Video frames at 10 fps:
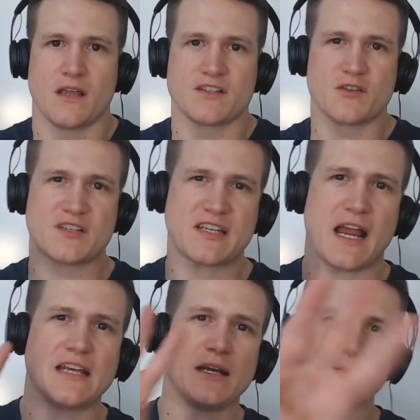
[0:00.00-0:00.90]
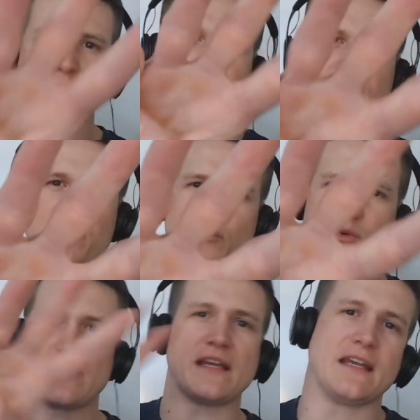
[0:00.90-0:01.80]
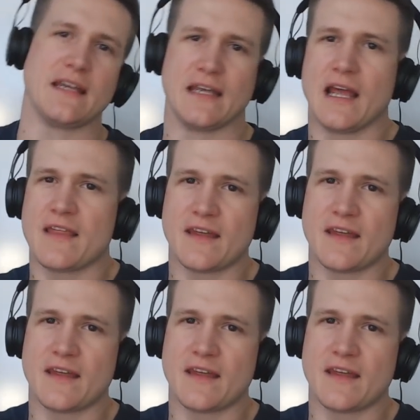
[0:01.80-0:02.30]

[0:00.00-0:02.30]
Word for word: So sign number 3